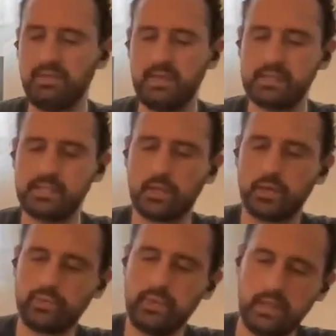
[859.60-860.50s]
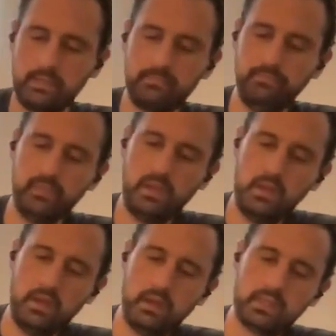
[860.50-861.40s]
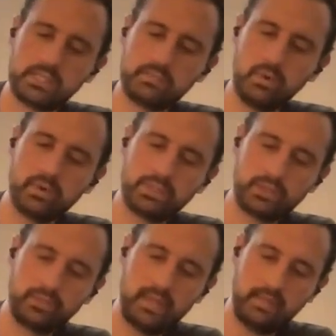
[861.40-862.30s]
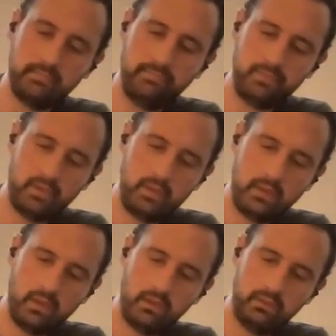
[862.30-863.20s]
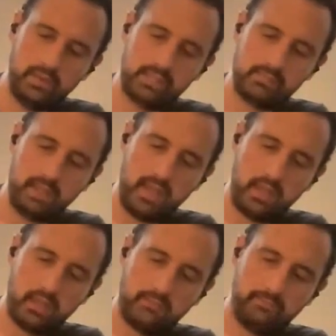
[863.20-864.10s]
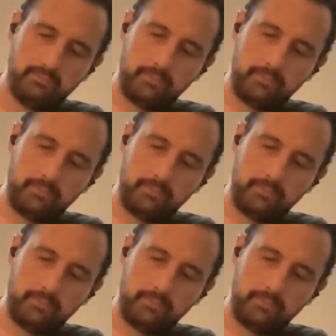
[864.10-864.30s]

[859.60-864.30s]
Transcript: this cream, smoked cream, let's make